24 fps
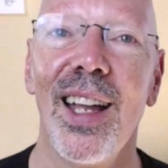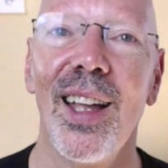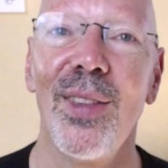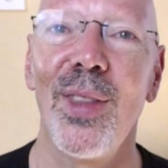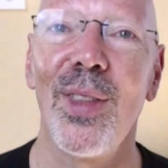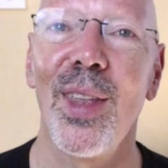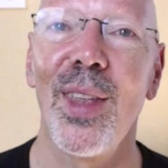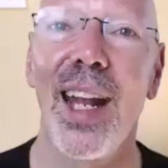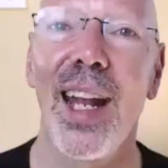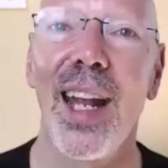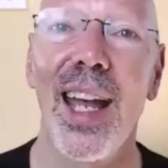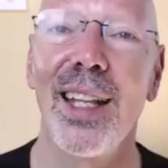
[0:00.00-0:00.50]

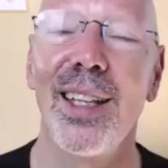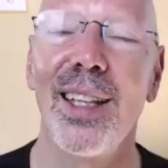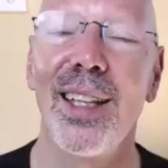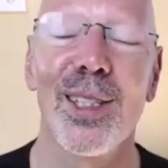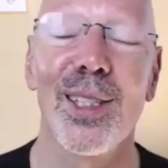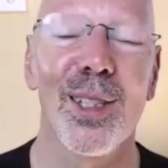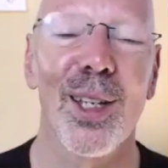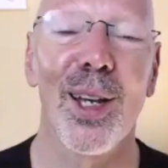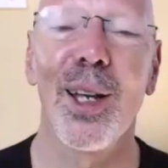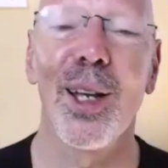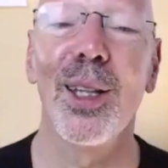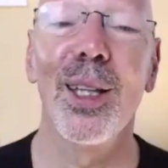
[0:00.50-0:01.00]
that I had
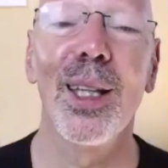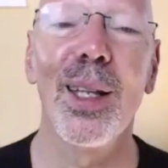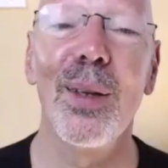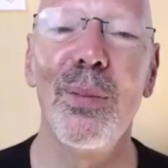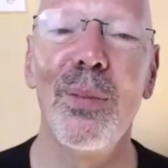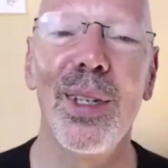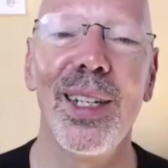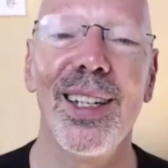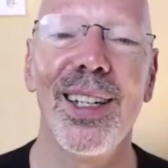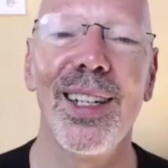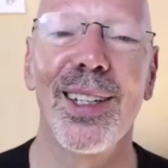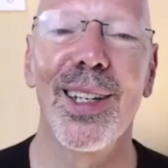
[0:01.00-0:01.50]
this
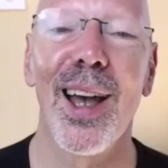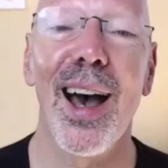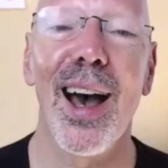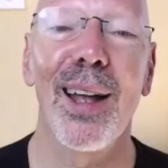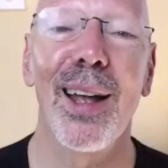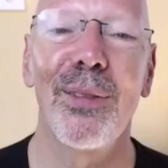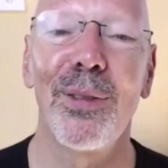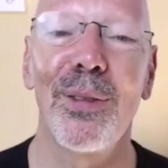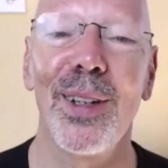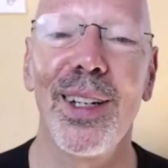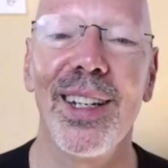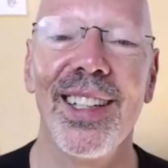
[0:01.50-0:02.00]
unlimited
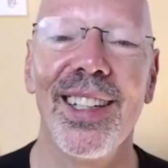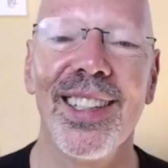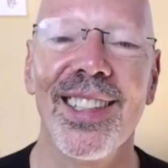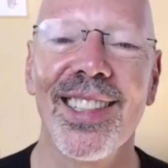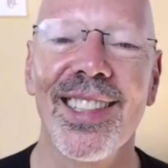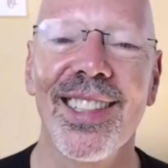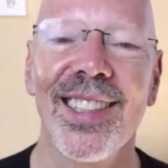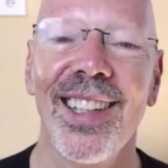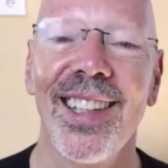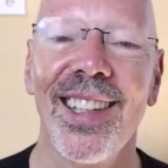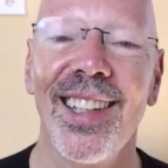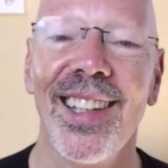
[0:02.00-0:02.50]

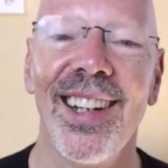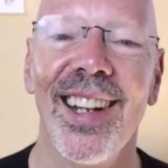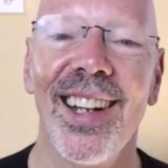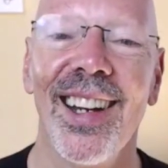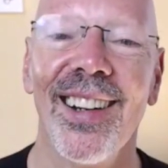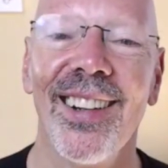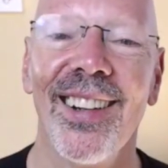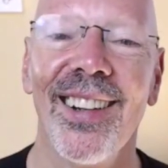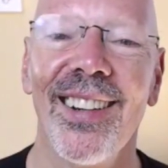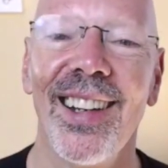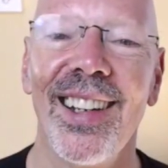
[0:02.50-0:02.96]
confidence, you know.